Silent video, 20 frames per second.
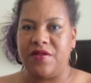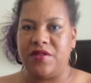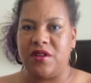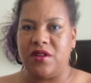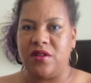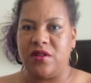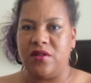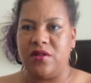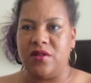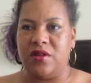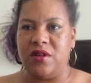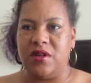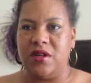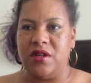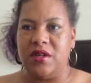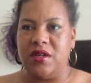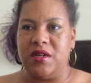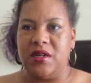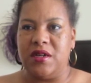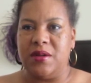so
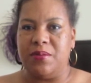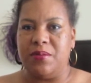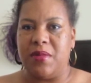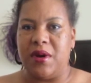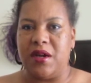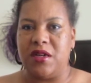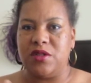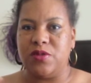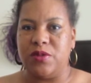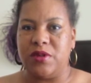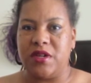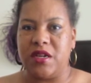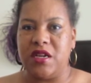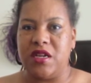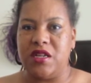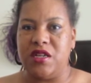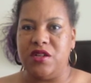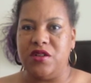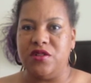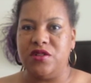might as well
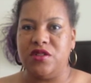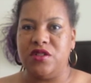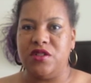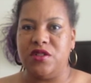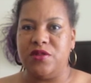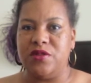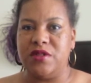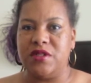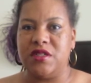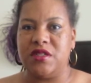get used to it.